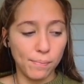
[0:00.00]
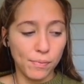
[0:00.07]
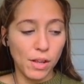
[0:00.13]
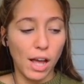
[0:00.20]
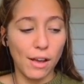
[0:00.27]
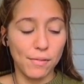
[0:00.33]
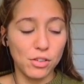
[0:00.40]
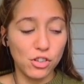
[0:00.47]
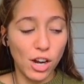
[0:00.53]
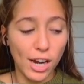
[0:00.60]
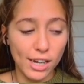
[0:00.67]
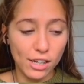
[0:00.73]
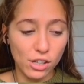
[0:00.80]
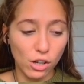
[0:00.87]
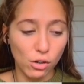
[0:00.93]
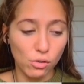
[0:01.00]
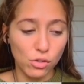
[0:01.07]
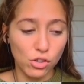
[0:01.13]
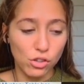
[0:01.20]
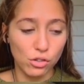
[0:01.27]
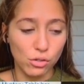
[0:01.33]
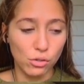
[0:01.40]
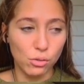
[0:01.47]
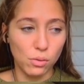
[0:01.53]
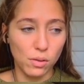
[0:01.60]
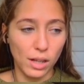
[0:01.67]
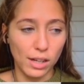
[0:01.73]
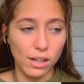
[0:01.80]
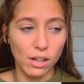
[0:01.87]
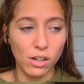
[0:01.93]
I've been trying to go to,
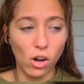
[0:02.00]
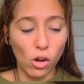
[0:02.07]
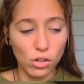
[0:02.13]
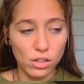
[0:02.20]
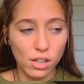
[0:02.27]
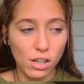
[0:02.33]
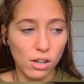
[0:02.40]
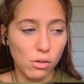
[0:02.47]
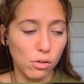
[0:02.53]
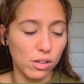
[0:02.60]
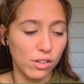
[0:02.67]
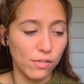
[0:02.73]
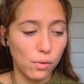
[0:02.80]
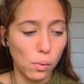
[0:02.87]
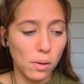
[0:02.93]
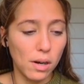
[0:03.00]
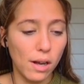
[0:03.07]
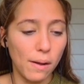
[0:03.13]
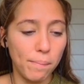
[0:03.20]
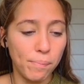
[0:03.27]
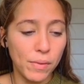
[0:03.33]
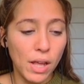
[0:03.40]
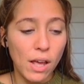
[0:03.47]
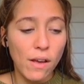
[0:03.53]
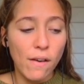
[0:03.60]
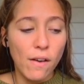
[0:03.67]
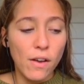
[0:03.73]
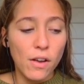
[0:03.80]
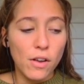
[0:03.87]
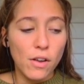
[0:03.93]
like, an Ulta or Sephora.
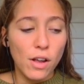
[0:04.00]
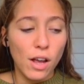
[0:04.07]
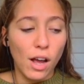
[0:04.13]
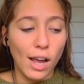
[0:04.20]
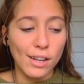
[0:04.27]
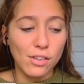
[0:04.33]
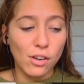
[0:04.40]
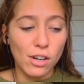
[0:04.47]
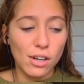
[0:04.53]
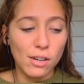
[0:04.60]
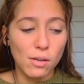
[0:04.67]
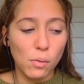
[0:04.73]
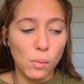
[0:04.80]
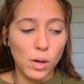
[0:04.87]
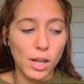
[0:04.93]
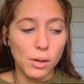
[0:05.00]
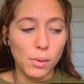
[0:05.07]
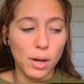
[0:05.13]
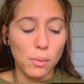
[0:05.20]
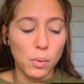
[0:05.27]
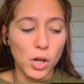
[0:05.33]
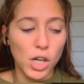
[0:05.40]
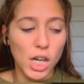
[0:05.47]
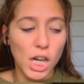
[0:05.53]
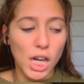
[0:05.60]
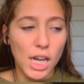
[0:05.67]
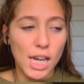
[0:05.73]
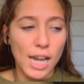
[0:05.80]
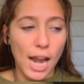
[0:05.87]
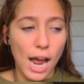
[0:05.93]
I started working where I work
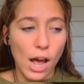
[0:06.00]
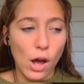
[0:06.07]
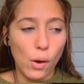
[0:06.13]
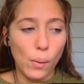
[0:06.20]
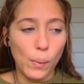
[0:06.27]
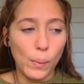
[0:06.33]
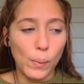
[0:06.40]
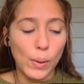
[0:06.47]
now